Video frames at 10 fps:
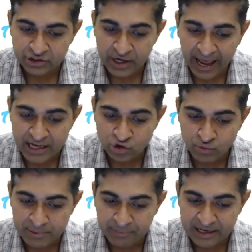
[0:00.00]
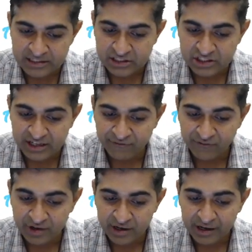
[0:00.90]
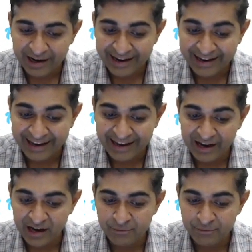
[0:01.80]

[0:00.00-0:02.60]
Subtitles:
has to be present somewhere here,